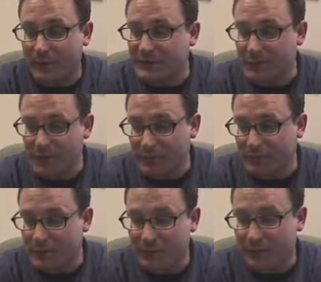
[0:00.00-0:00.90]
of sort
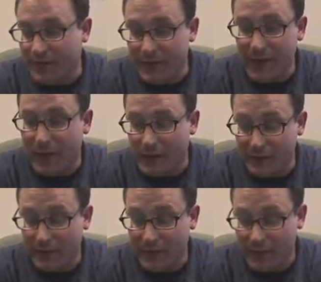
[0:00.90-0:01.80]
of graffiti
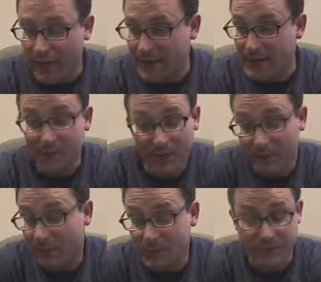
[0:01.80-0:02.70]
art and
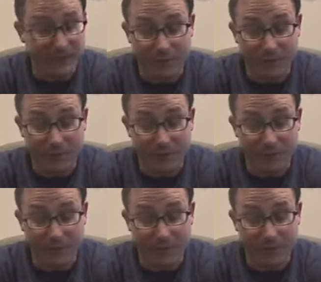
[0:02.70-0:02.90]
independent music.